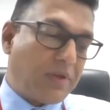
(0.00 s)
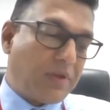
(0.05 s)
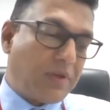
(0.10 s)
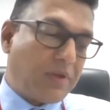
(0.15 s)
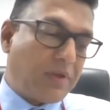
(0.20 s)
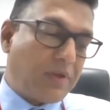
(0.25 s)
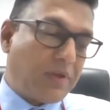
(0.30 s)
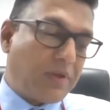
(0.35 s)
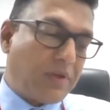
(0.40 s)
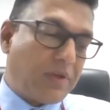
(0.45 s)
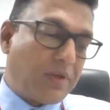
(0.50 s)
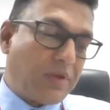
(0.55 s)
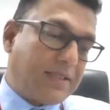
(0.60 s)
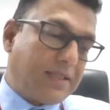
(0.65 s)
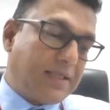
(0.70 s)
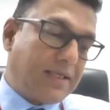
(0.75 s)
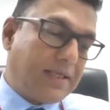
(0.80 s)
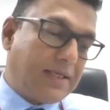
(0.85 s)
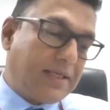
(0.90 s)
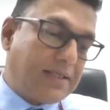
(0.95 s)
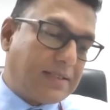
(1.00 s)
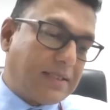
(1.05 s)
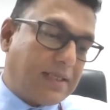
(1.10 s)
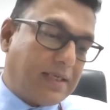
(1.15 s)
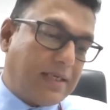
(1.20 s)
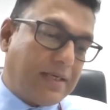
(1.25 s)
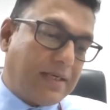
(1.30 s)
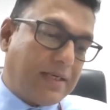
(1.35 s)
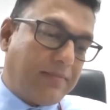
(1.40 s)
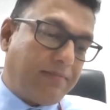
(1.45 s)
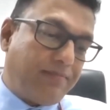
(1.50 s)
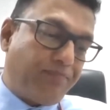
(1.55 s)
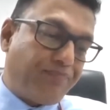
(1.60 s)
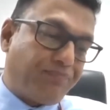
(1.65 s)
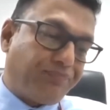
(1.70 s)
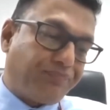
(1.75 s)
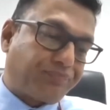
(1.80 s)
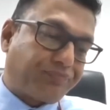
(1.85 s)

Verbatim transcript: But the only thing is, um,